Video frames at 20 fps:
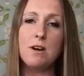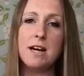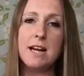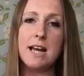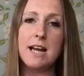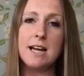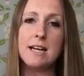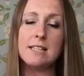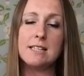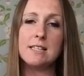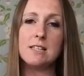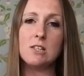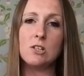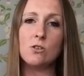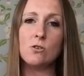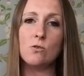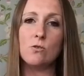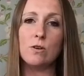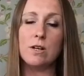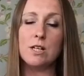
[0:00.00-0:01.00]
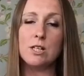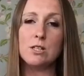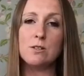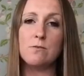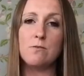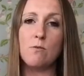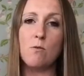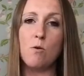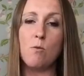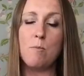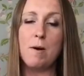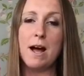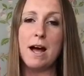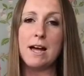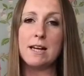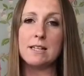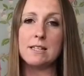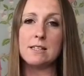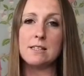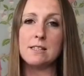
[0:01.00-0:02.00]
really handy storage for
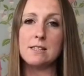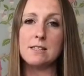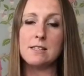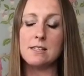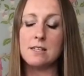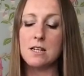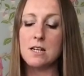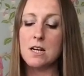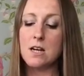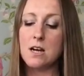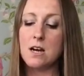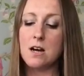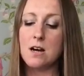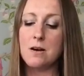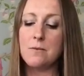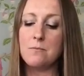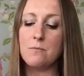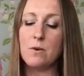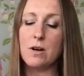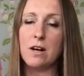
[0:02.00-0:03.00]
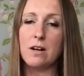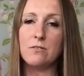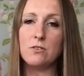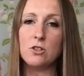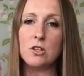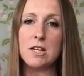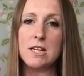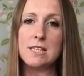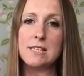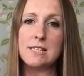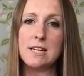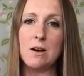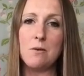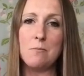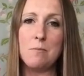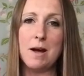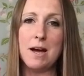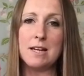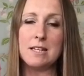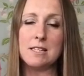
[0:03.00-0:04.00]
patterns. Um, when I've traced
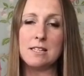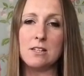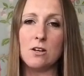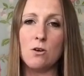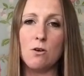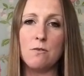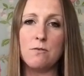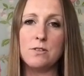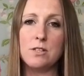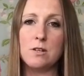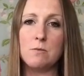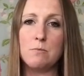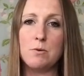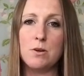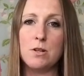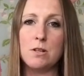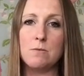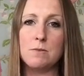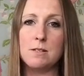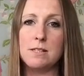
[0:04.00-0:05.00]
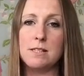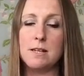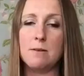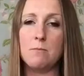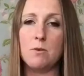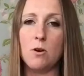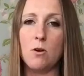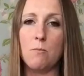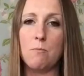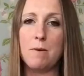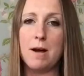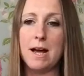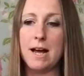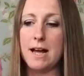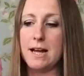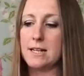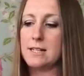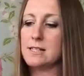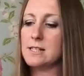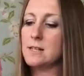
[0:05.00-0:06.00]
out patterns, I often put them in Ziploc
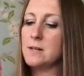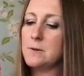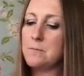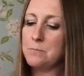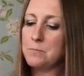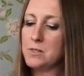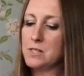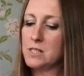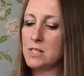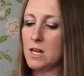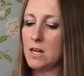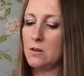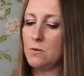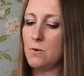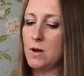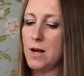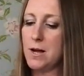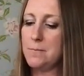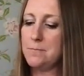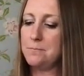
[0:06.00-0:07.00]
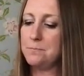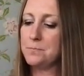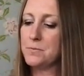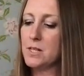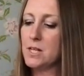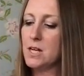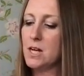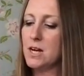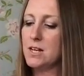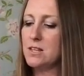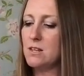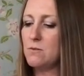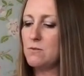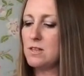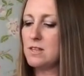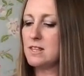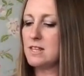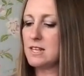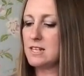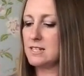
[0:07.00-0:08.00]
bags. So um, I don't
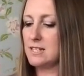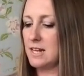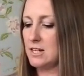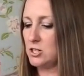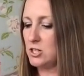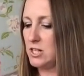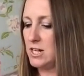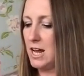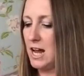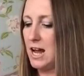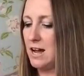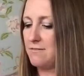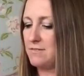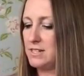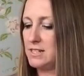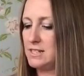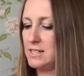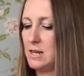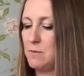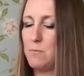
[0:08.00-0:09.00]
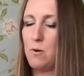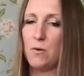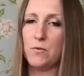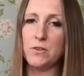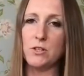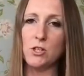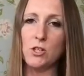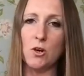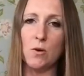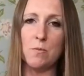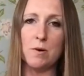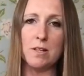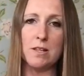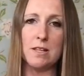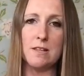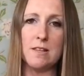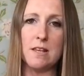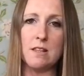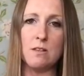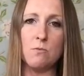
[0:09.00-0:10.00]
think these actually have a zip on the top. I
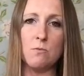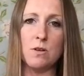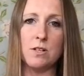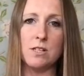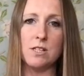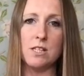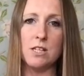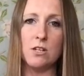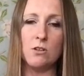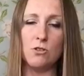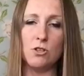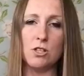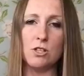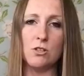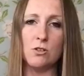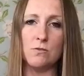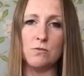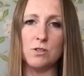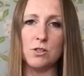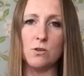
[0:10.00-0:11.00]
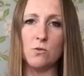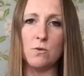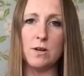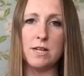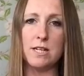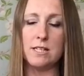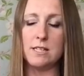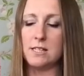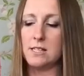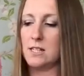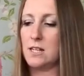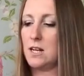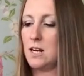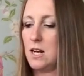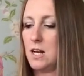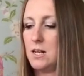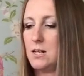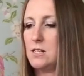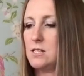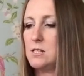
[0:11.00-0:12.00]
think they're the ones that you just sort of squeeze to
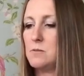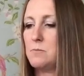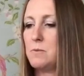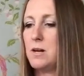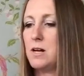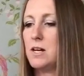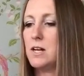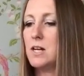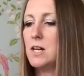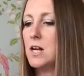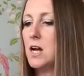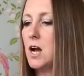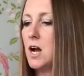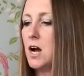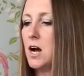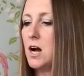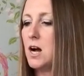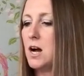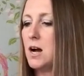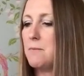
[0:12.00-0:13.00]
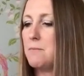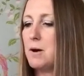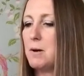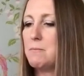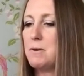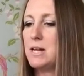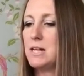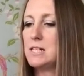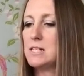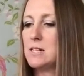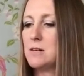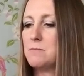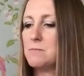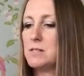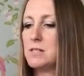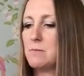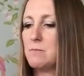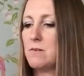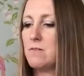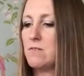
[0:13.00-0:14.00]
close, but um, I picked up
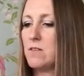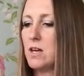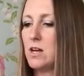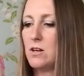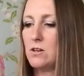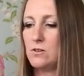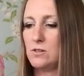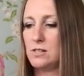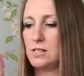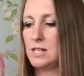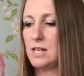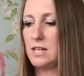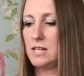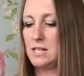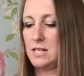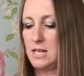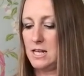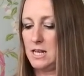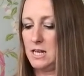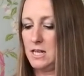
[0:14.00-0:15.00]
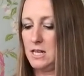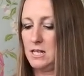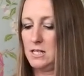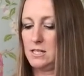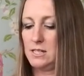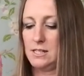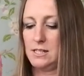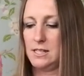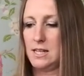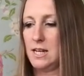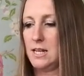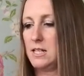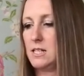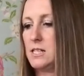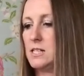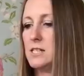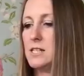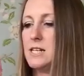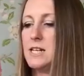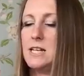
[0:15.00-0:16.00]
some of those in the
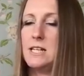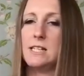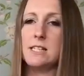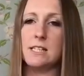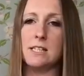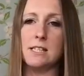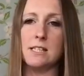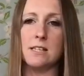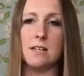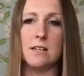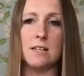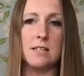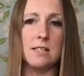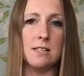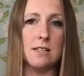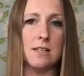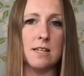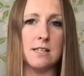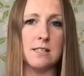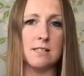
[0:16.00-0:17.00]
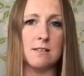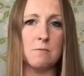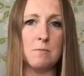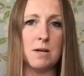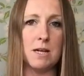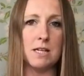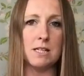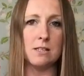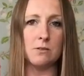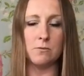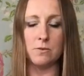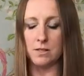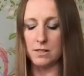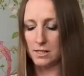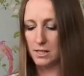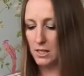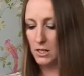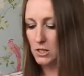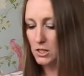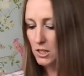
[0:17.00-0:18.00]
six litre size, so that's the biggest ones
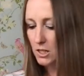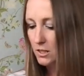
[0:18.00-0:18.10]
they